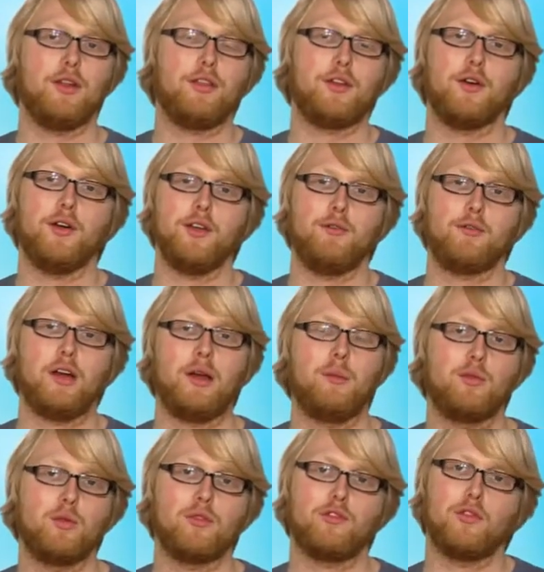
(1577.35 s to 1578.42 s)
30
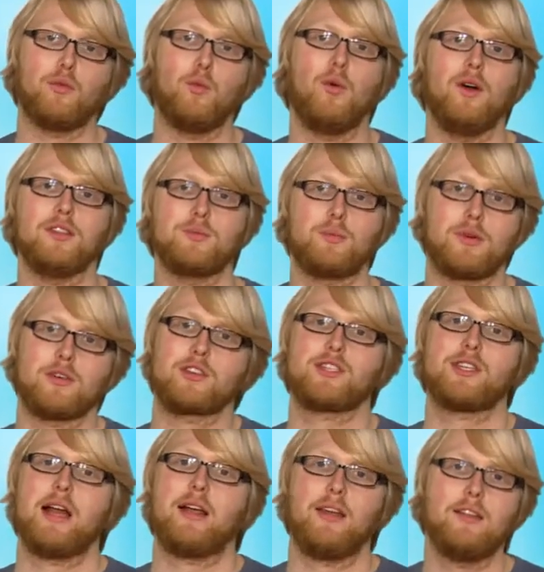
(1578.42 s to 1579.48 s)
frames, which is once per
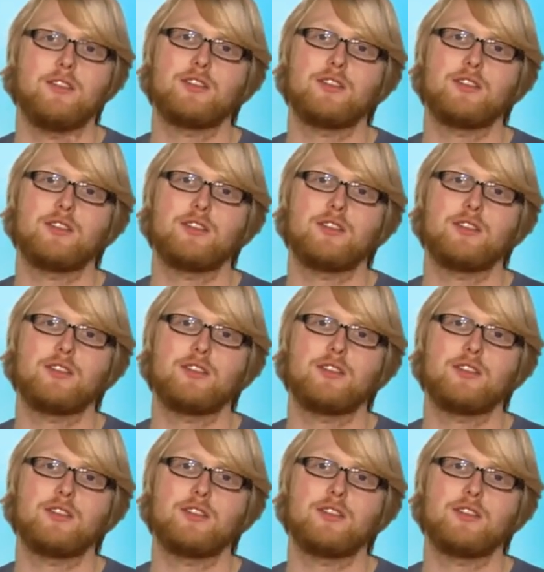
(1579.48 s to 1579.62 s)
second.